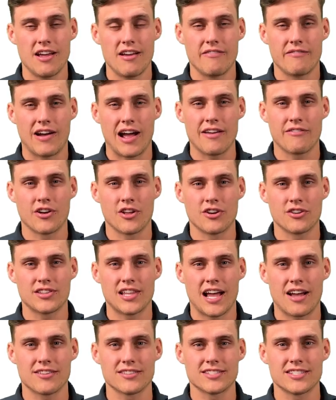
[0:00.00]

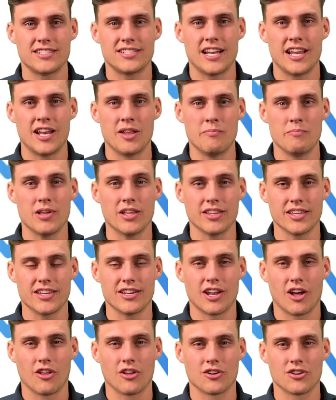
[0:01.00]
$500,000, and $1
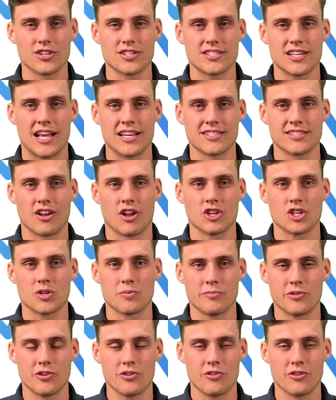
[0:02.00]
million as an
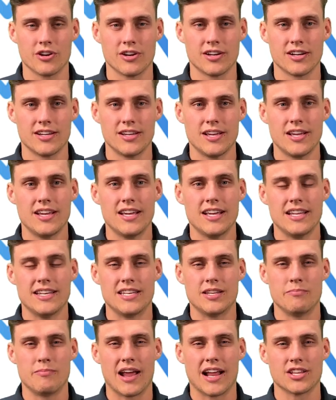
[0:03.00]
entrepreneur
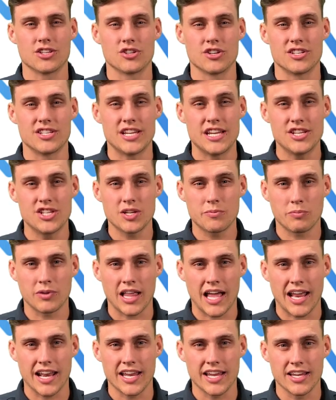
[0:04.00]
demands strategic
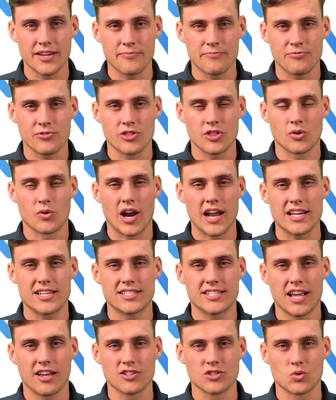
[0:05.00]
planning, the right
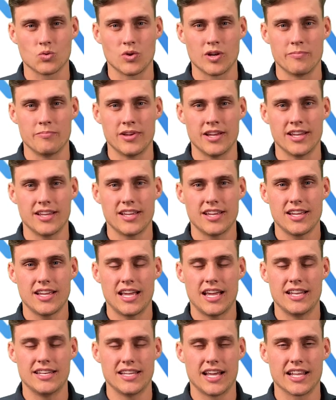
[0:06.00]
sales equipment,
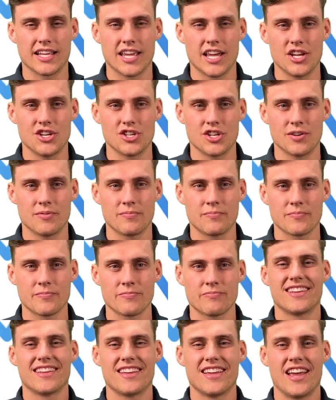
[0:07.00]
and dedication.
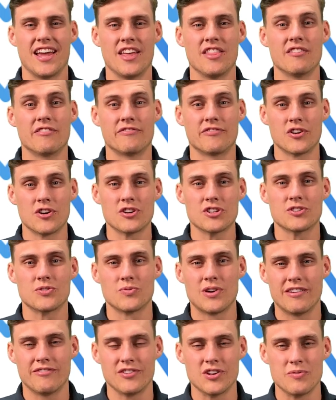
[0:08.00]
And the first
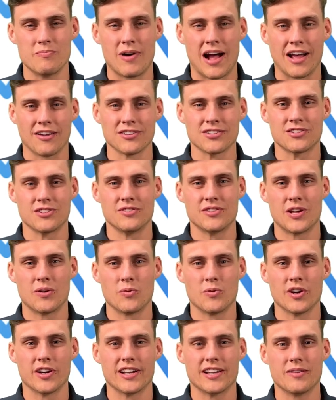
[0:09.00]
revenue milestone that
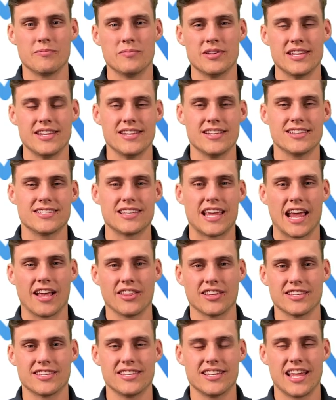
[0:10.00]
we're going to be
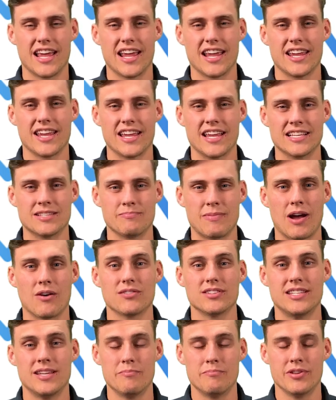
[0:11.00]
scaling today is
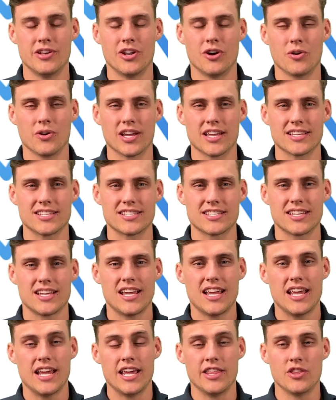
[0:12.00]
Mount Timpanogos,
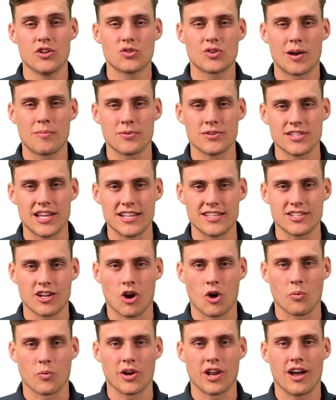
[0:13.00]
and this represents
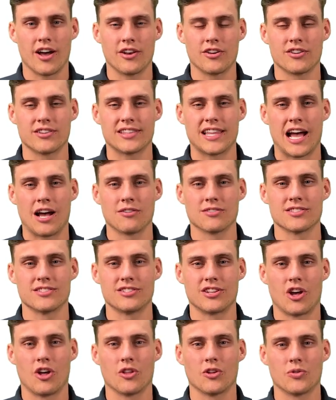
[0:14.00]
our
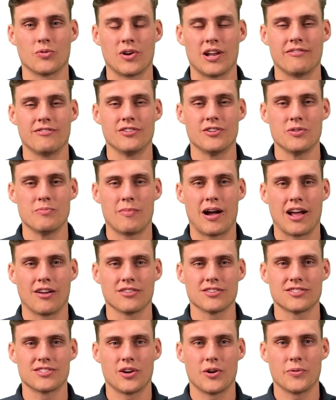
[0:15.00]
$100,000 revenue
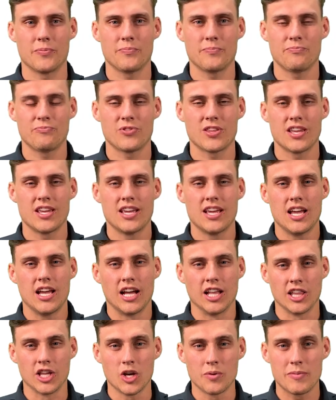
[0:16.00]
milestone.
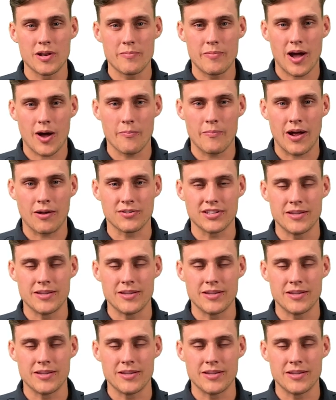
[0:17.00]
A little bit about Mount